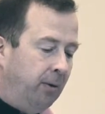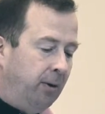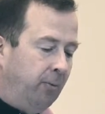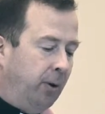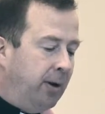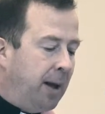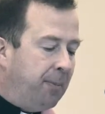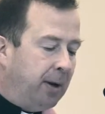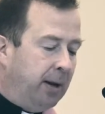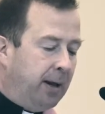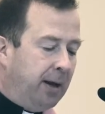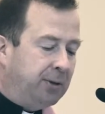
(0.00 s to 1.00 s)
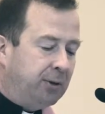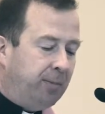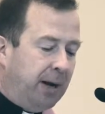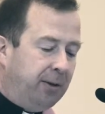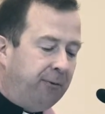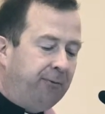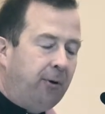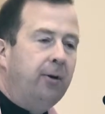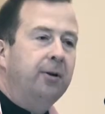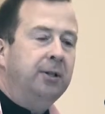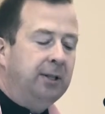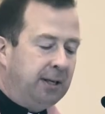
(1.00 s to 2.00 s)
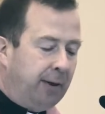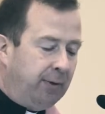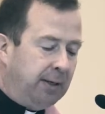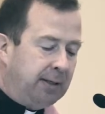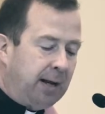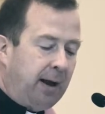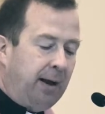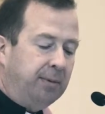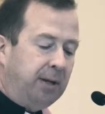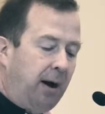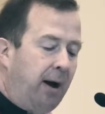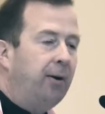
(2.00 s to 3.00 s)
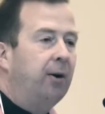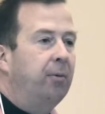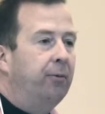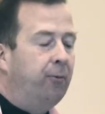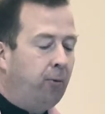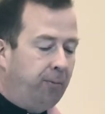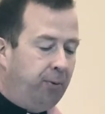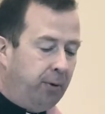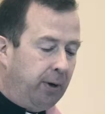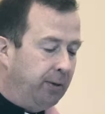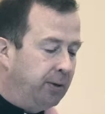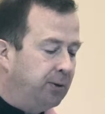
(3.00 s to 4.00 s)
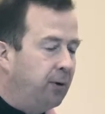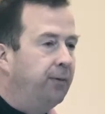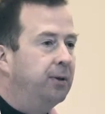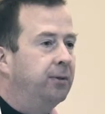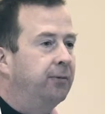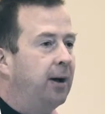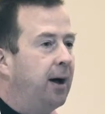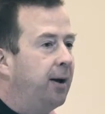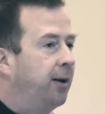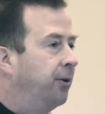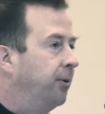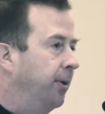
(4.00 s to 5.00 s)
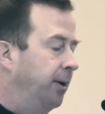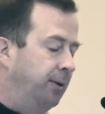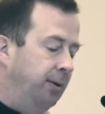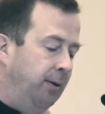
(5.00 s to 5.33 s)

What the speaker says: When Nebuchadnezzar made the furnace 7 times hotter before putting the servants of God into it.